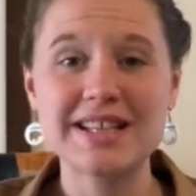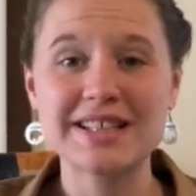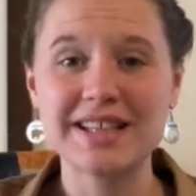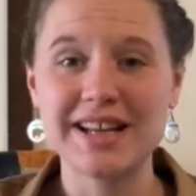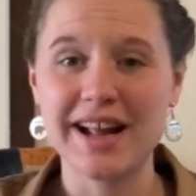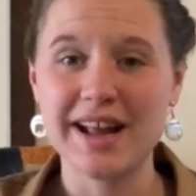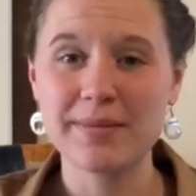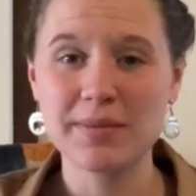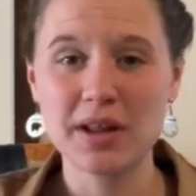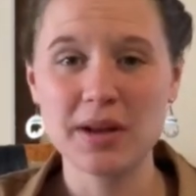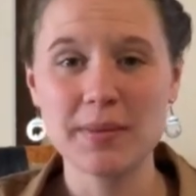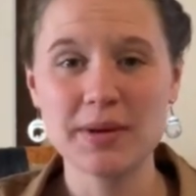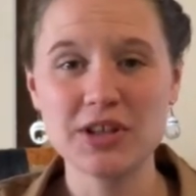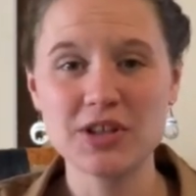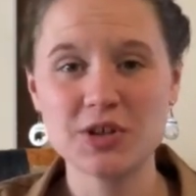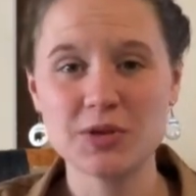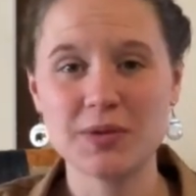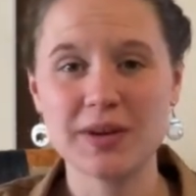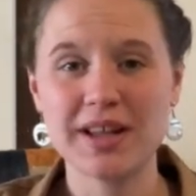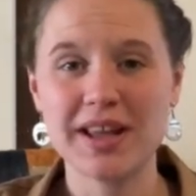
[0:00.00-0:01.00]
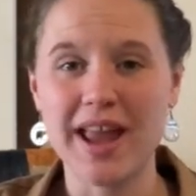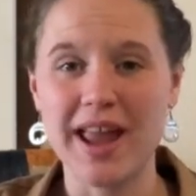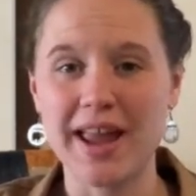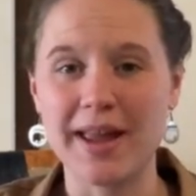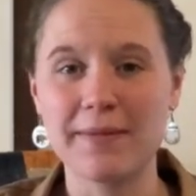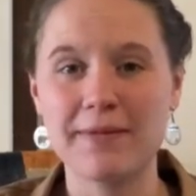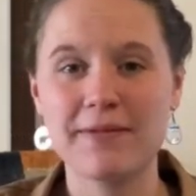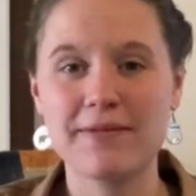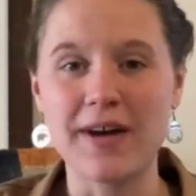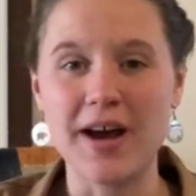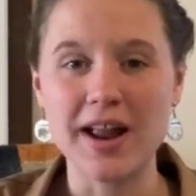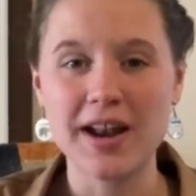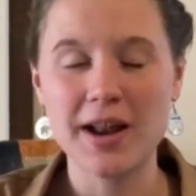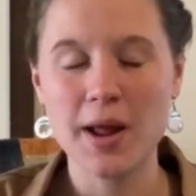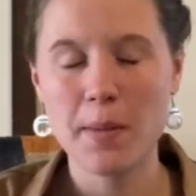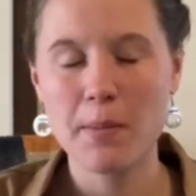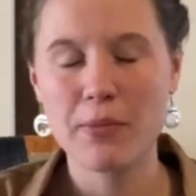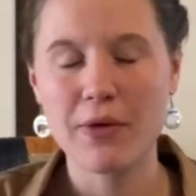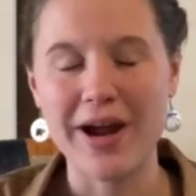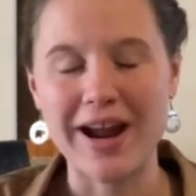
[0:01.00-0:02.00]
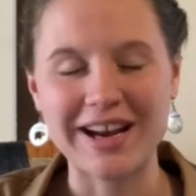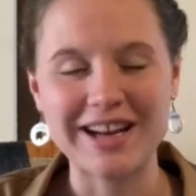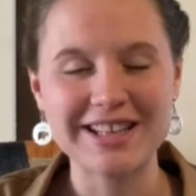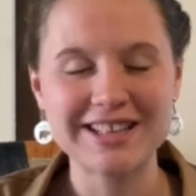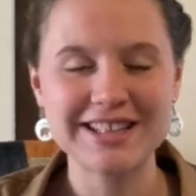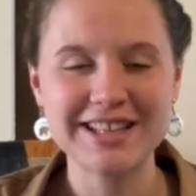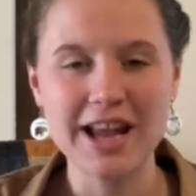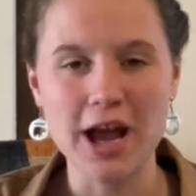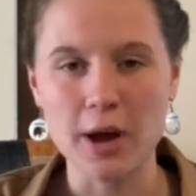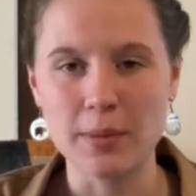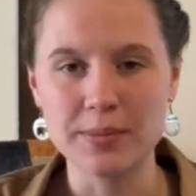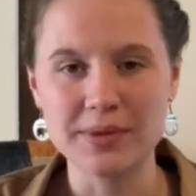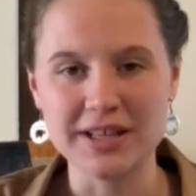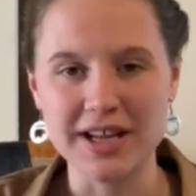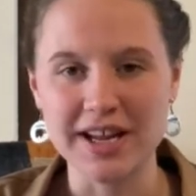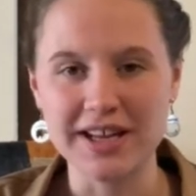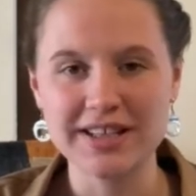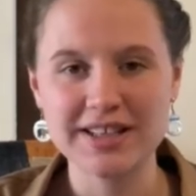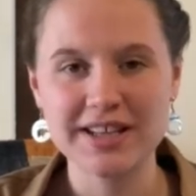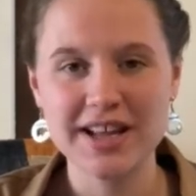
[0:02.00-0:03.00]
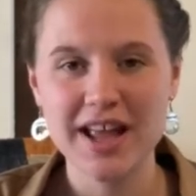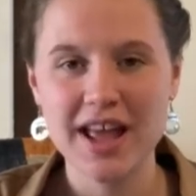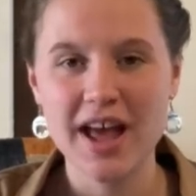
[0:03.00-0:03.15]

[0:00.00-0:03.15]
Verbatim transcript: Today I'm going to be doing a fun pregnancy update.